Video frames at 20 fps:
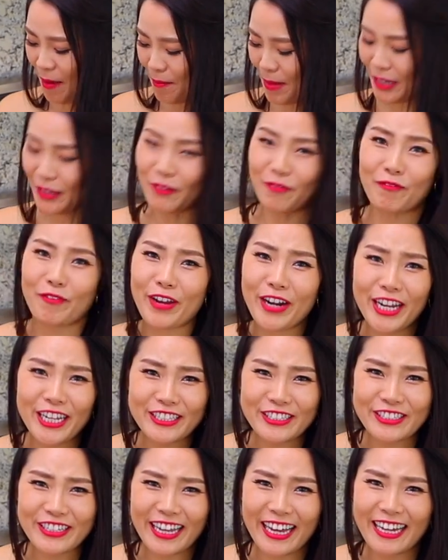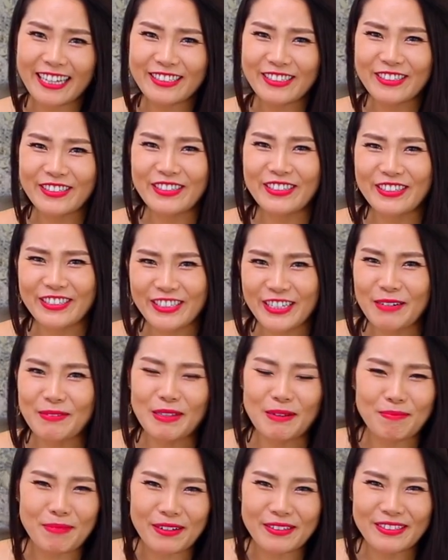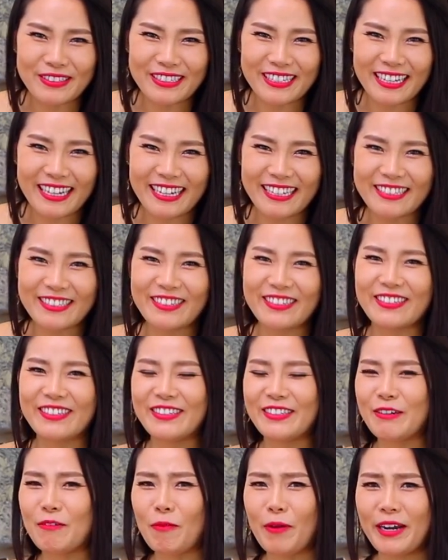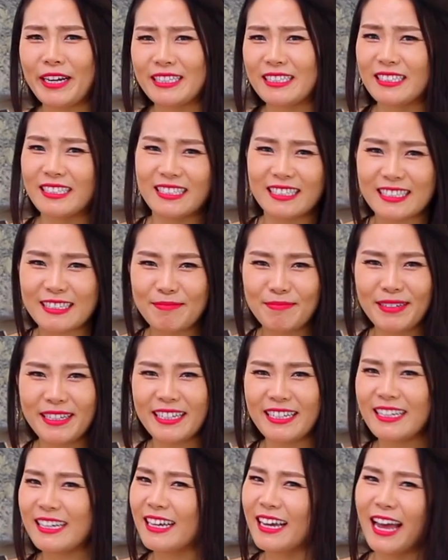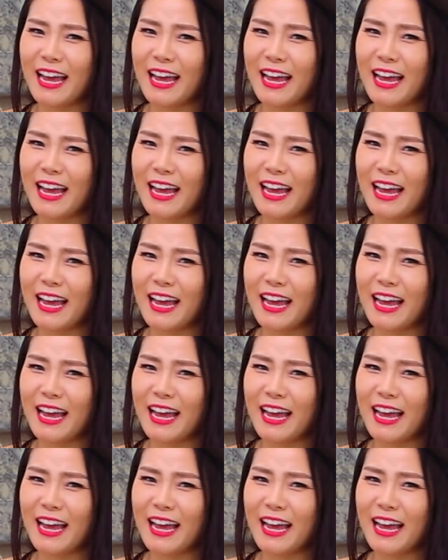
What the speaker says: make the filling together, shape the bun together while it's steaming,